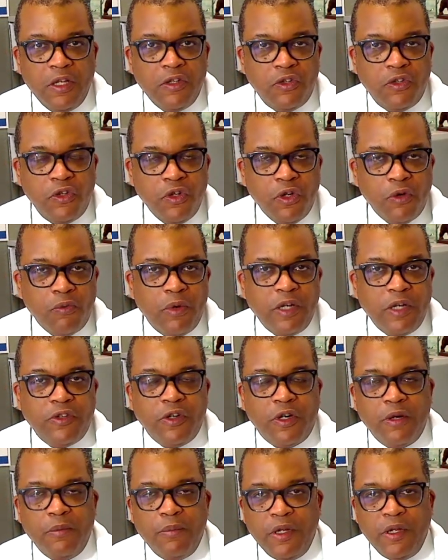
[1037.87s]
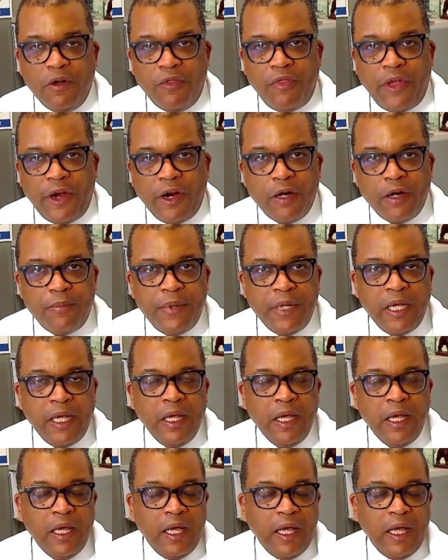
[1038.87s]
2 of which are immunotherapy,
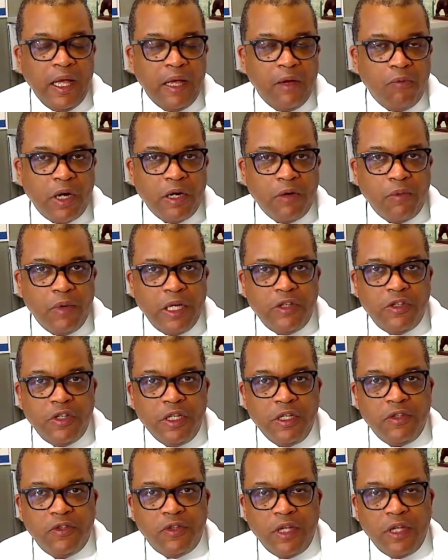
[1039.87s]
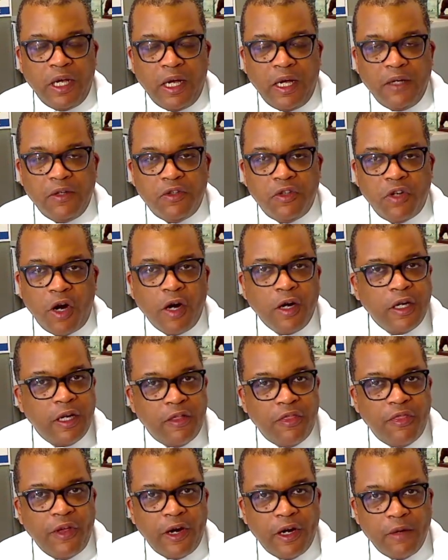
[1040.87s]
and 1 of which is
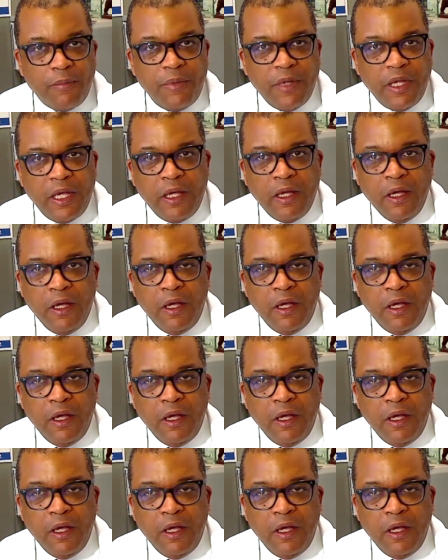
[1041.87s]
targeted therapy